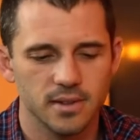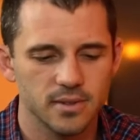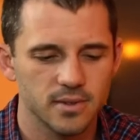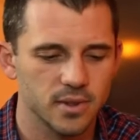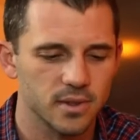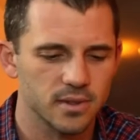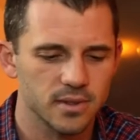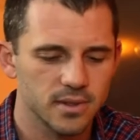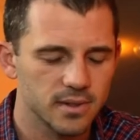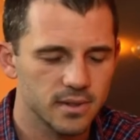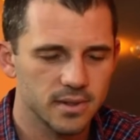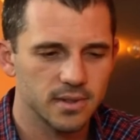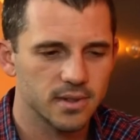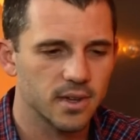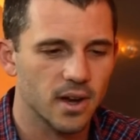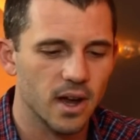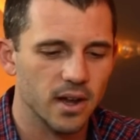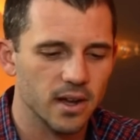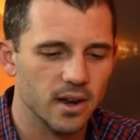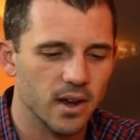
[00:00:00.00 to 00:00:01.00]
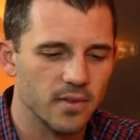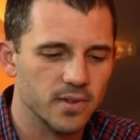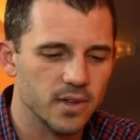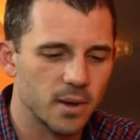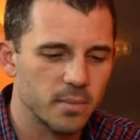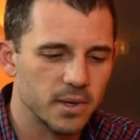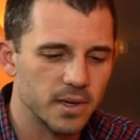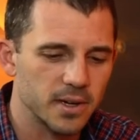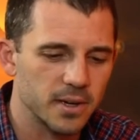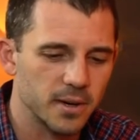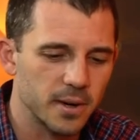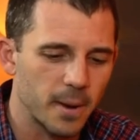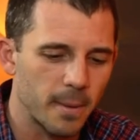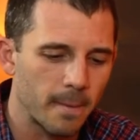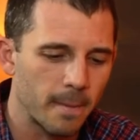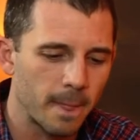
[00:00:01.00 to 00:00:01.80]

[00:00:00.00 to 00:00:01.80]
So to not get off topic here,